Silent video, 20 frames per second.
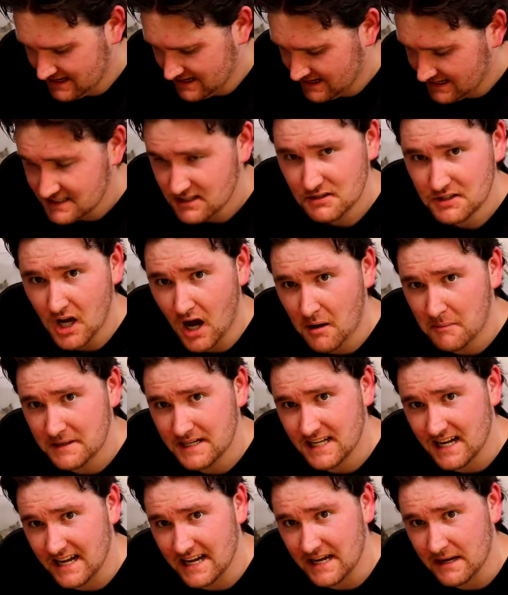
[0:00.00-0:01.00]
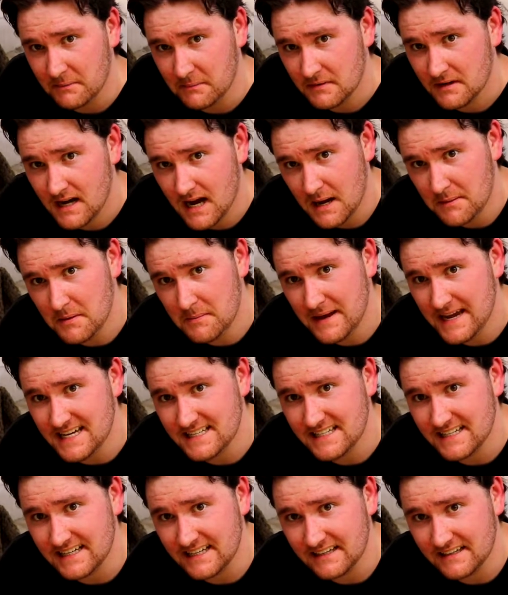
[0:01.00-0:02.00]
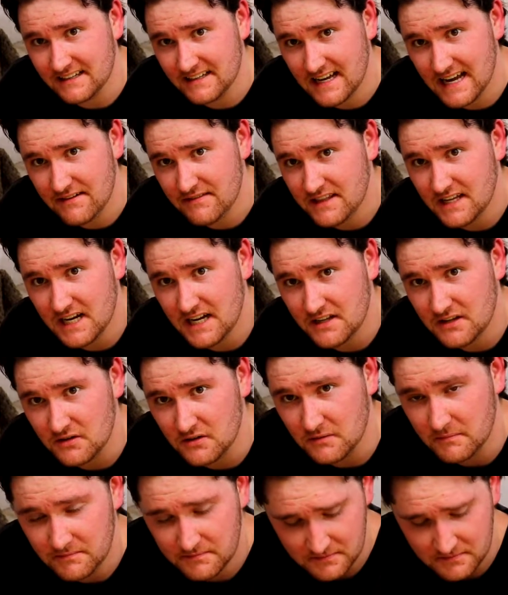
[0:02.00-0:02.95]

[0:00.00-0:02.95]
That's how dominant I am. I'm amazing. Everything I do.